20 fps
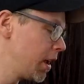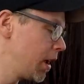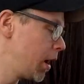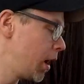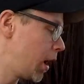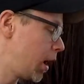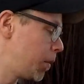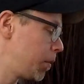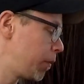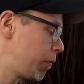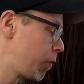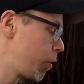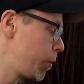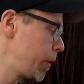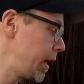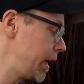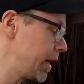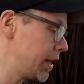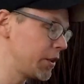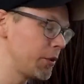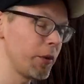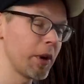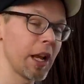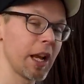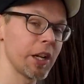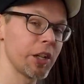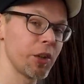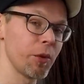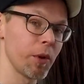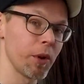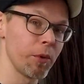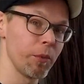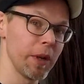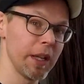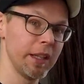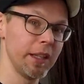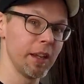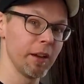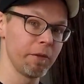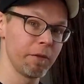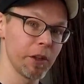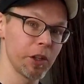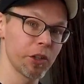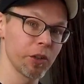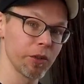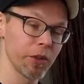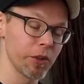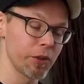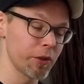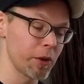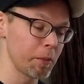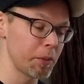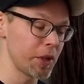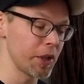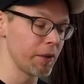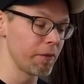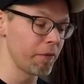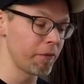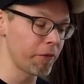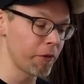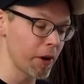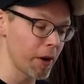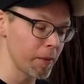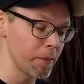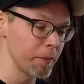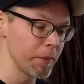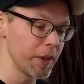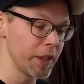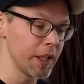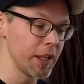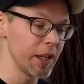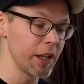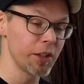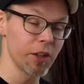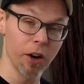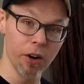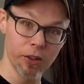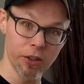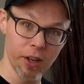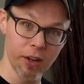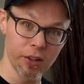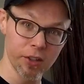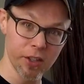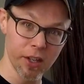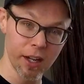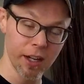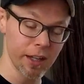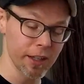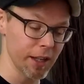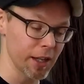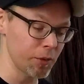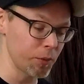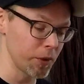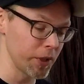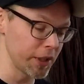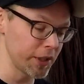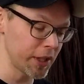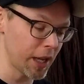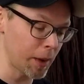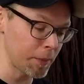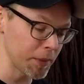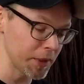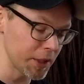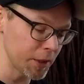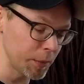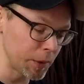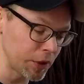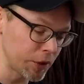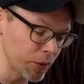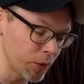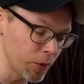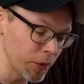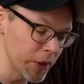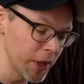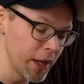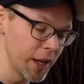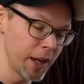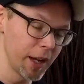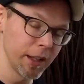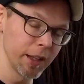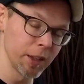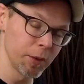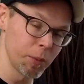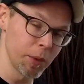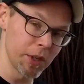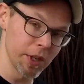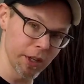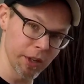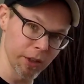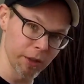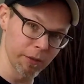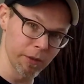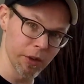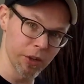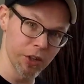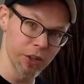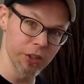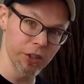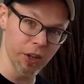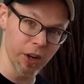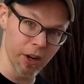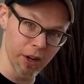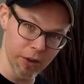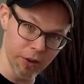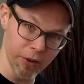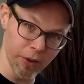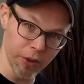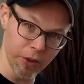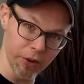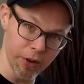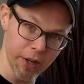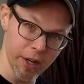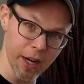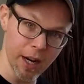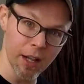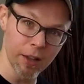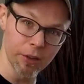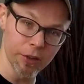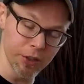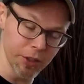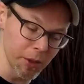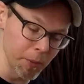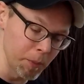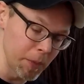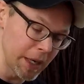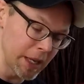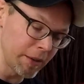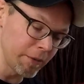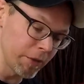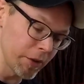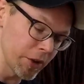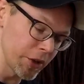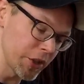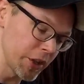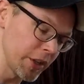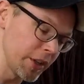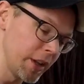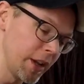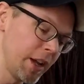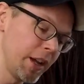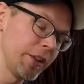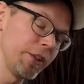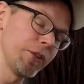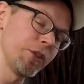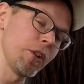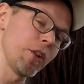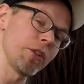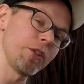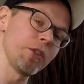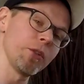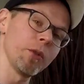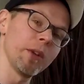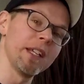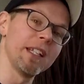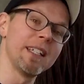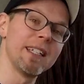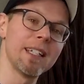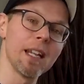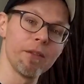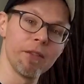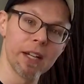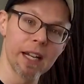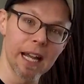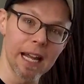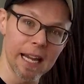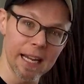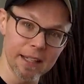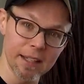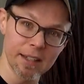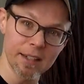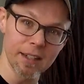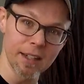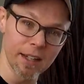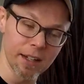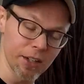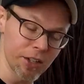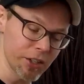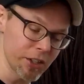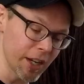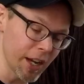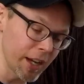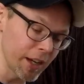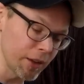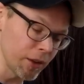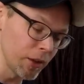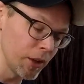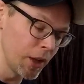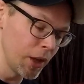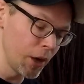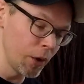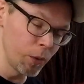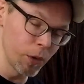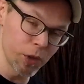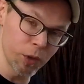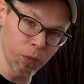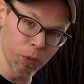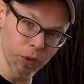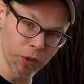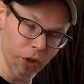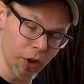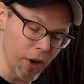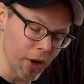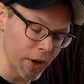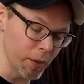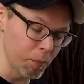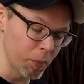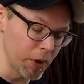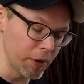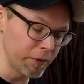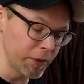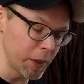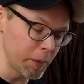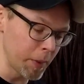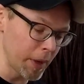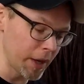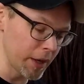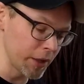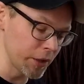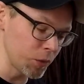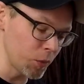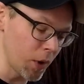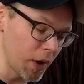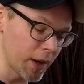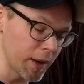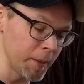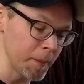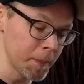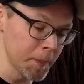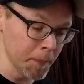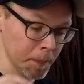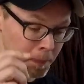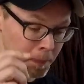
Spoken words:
Before we get into it, I actually want to read the official description from the Guitar Center site, because that's where this happens to be sold. This particular version is $130, the mini version. There's also a 7/8 inch scale, which we'll talk briefly about as well.